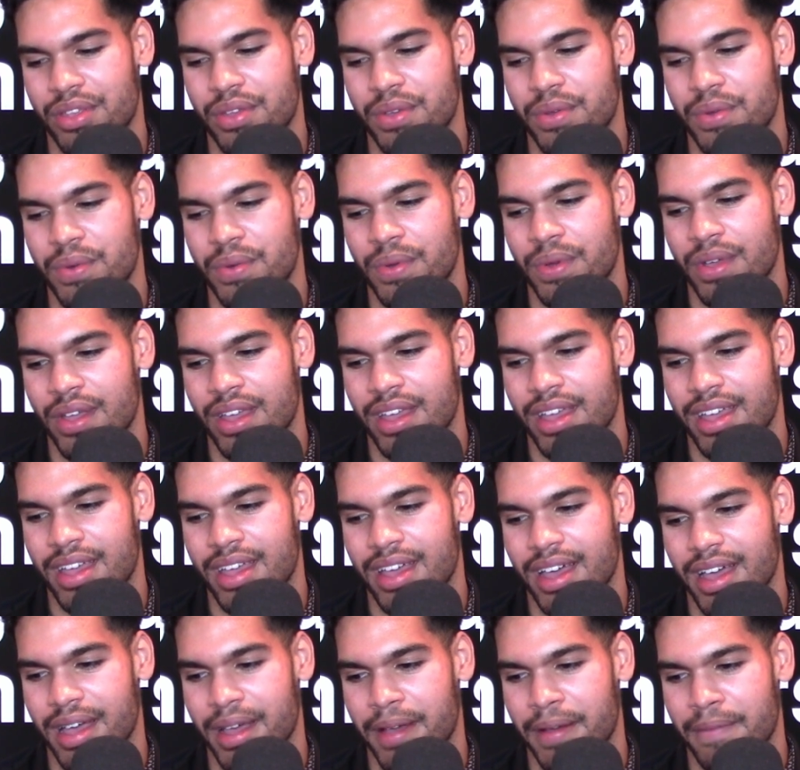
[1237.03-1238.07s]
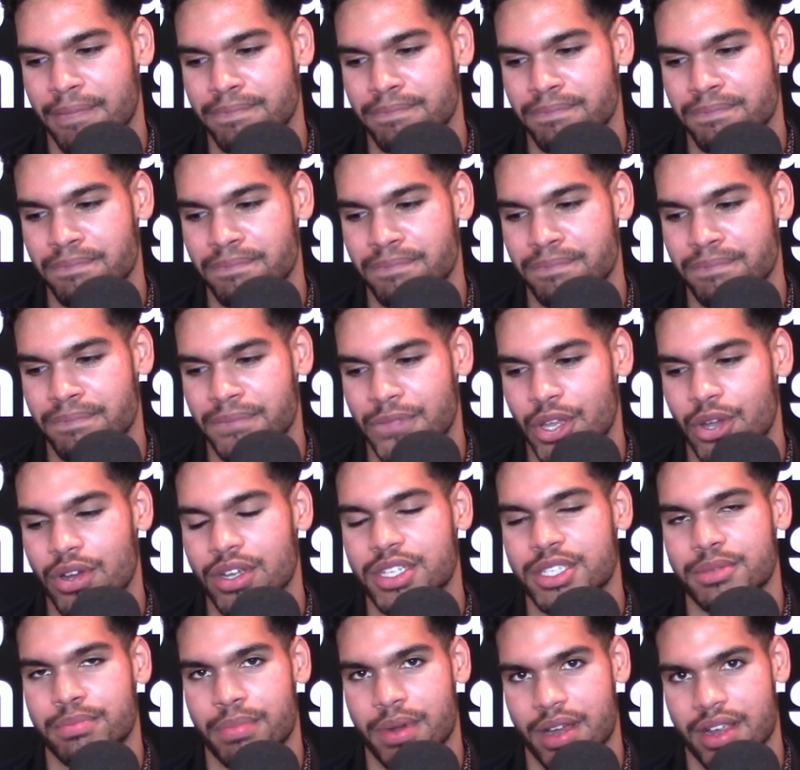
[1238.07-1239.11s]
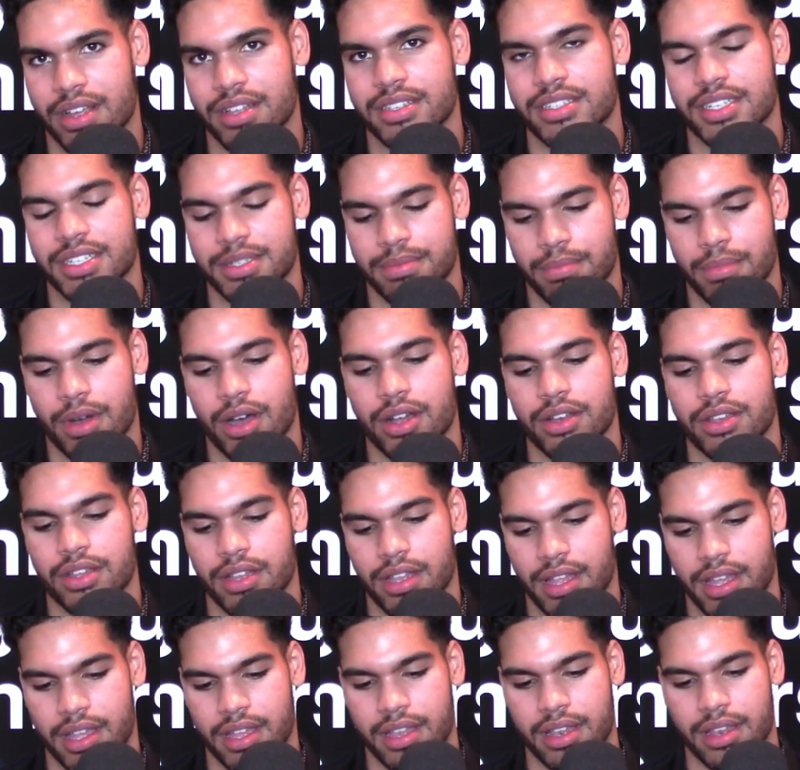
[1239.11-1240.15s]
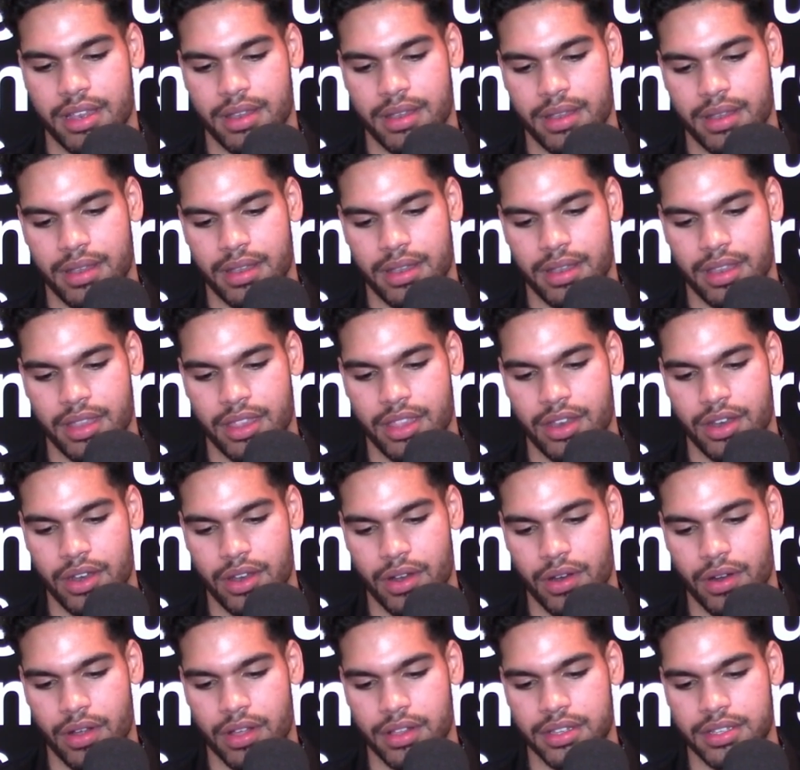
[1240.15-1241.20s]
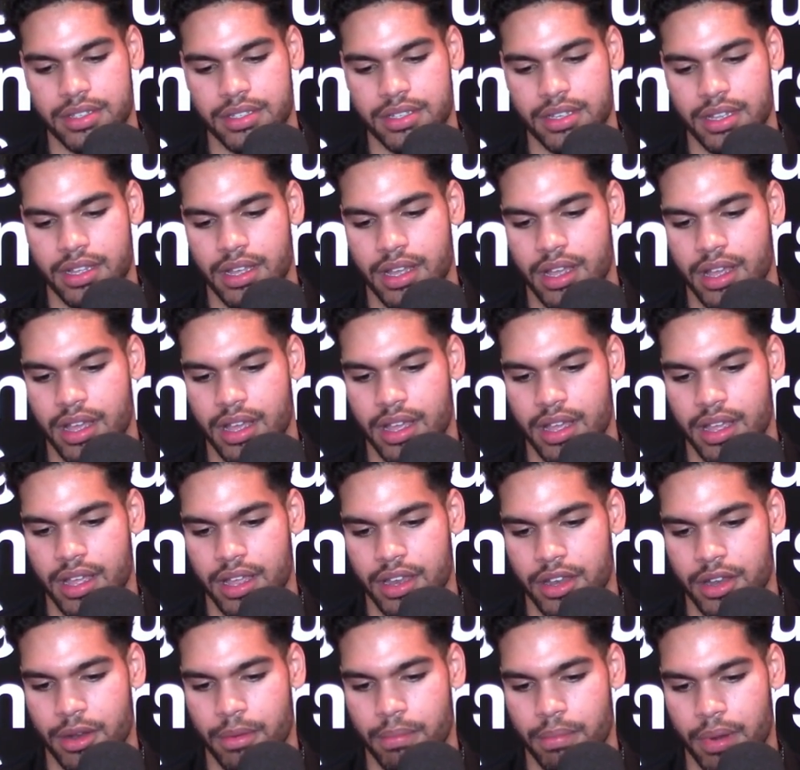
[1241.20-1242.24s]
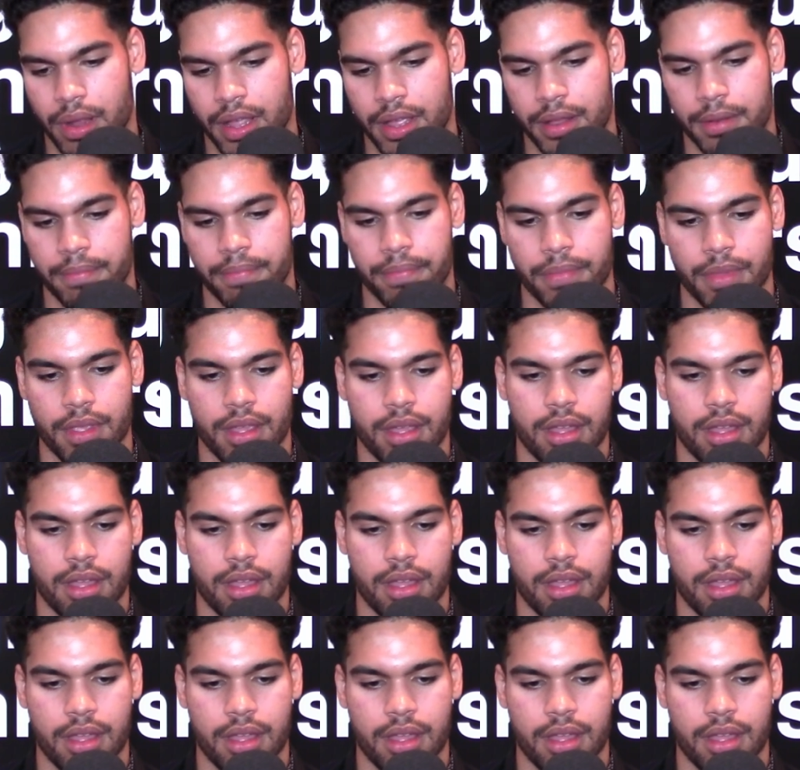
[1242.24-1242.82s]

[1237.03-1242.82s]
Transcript: You, um, your experiences modulate the neurons uh, in your brain